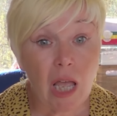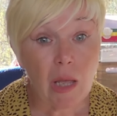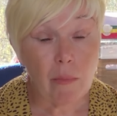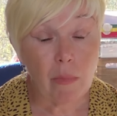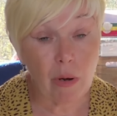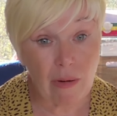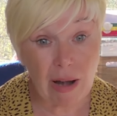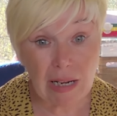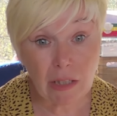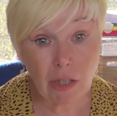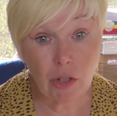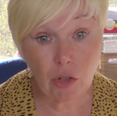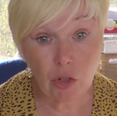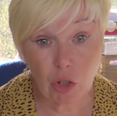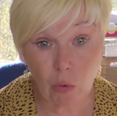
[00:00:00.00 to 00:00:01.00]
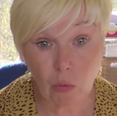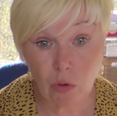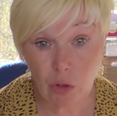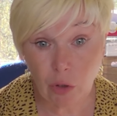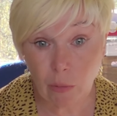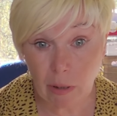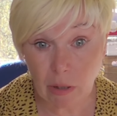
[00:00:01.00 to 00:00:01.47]
Morella, don't
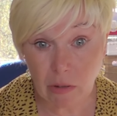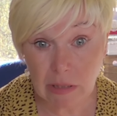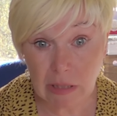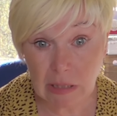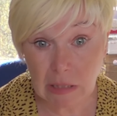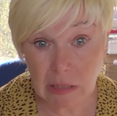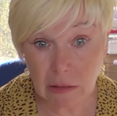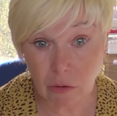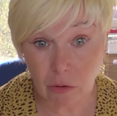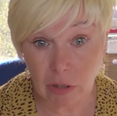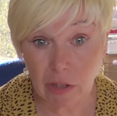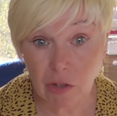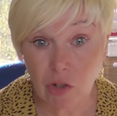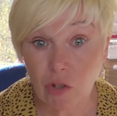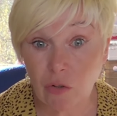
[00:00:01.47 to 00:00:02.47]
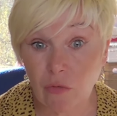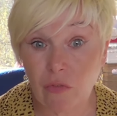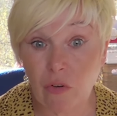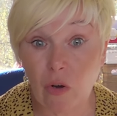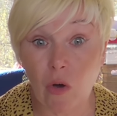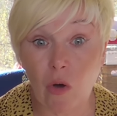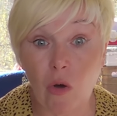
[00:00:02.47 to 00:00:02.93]
do bonded luggage
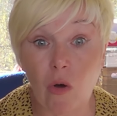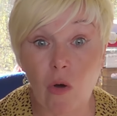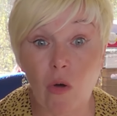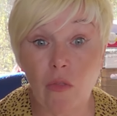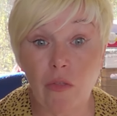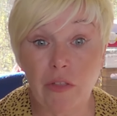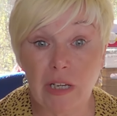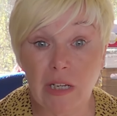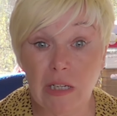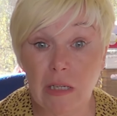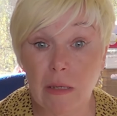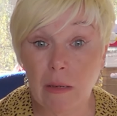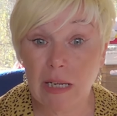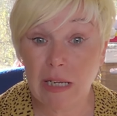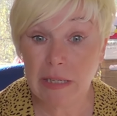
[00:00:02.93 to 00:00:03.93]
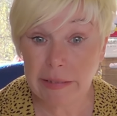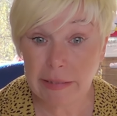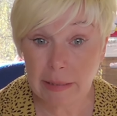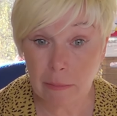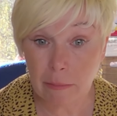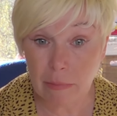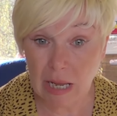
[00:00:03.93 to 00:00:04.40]
for the
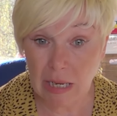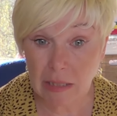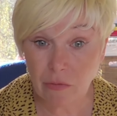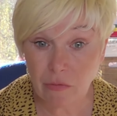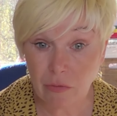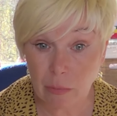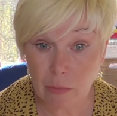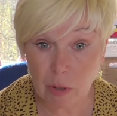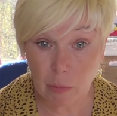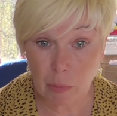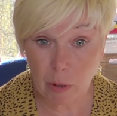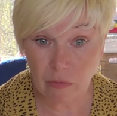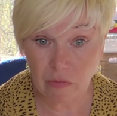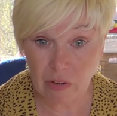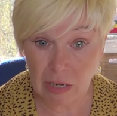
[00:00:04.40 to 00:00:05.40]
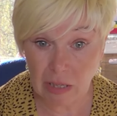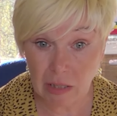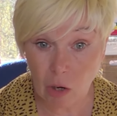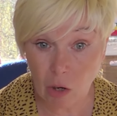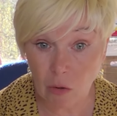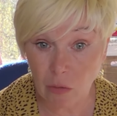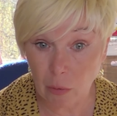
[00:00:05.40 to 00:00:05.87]
Eastern Med from Dubrovnik
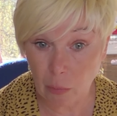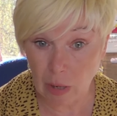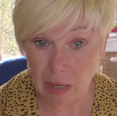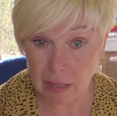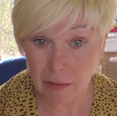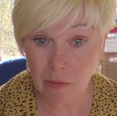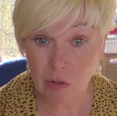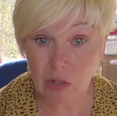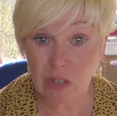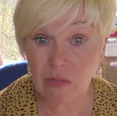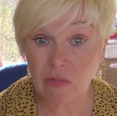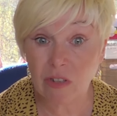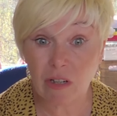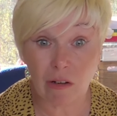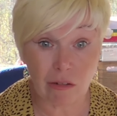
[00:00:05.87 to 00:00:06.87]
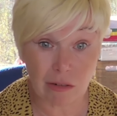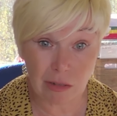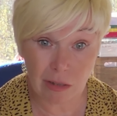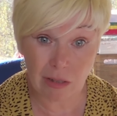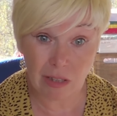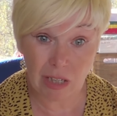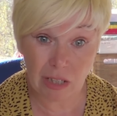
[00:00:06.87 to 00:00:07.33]
on the way out, so you've got to
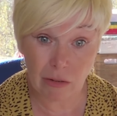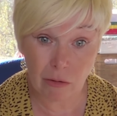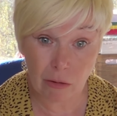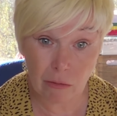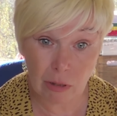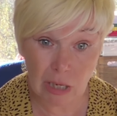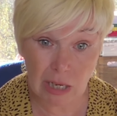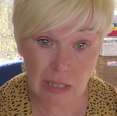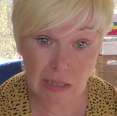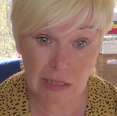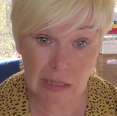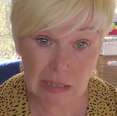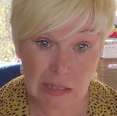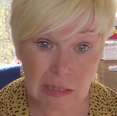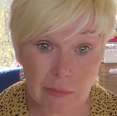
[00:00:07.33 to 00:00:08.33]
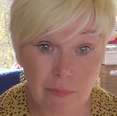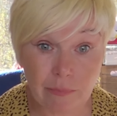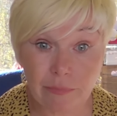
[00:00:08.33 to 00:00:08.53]
collect your own cases.